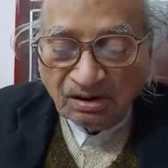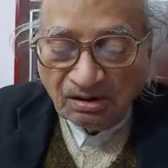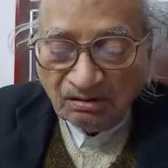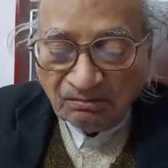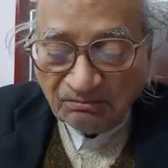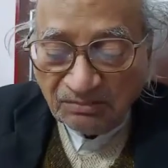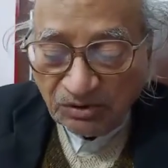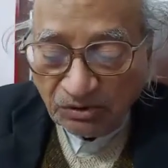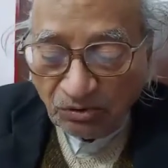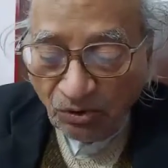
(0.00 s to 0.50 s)

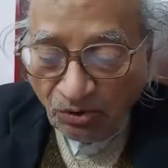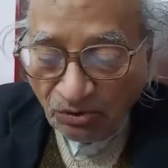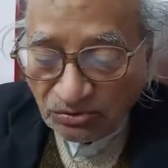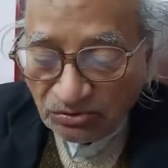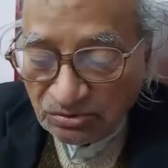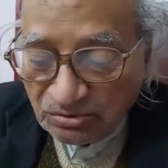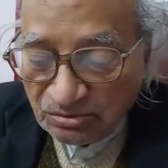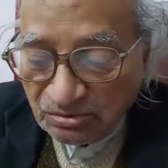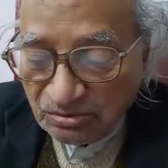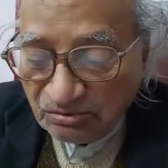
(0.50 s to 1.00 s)
because
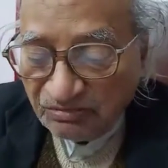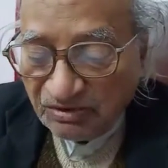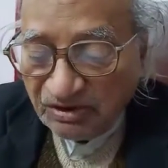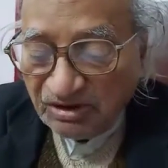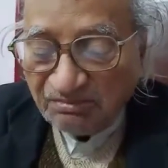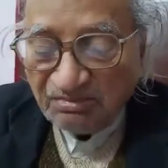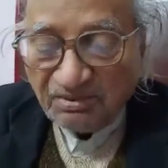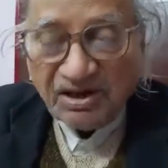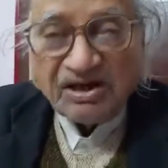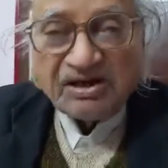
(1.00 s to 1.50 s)
we
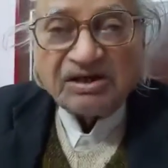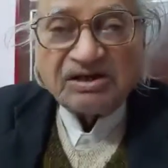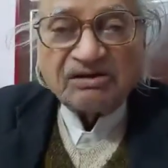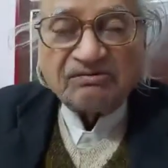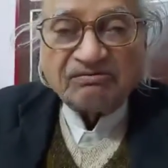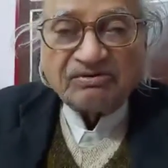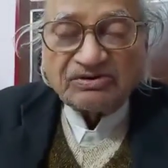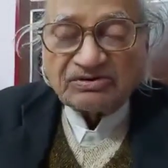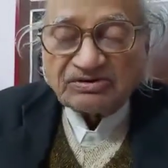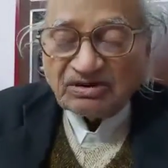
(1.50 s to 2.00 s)
liberated
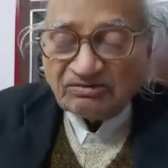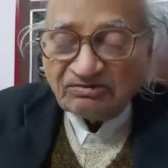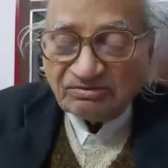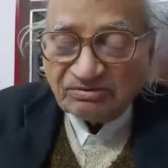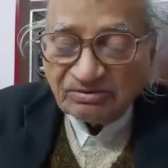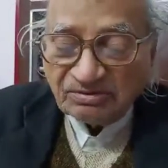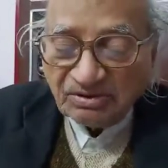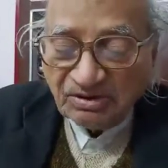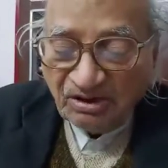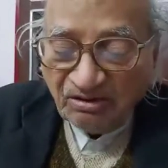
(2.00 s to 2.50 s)
ourselves
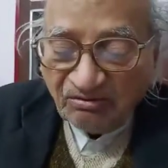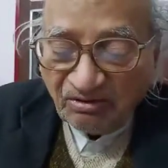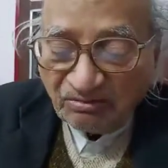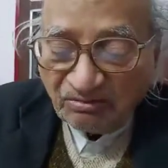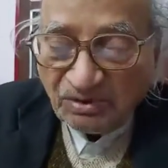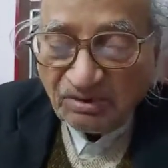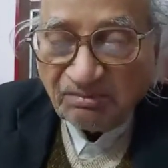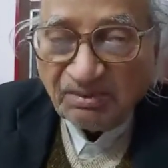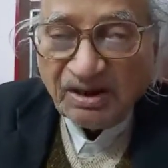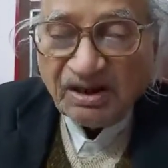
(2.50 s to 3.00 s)
from
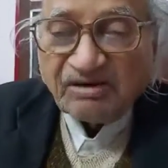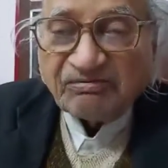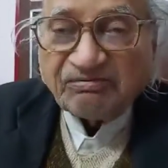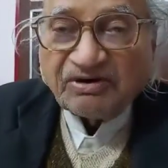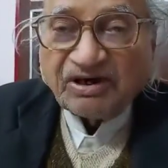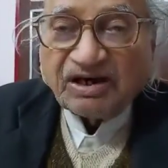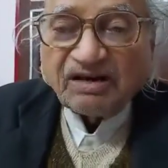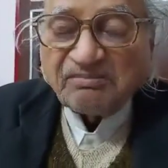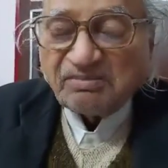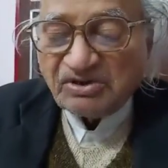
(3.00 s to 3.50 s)
the belief
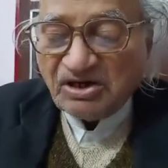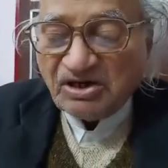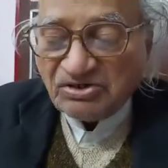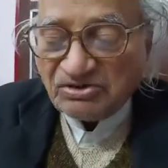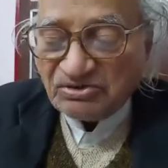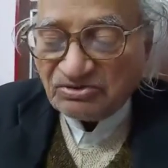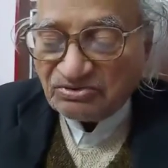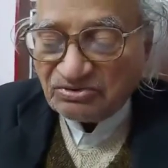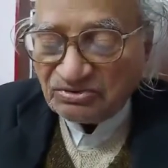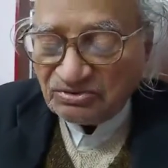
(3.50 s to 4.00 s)
in
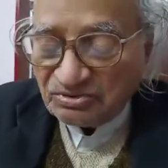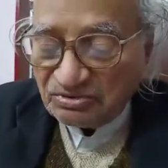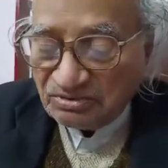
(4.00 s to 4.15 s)
limitations.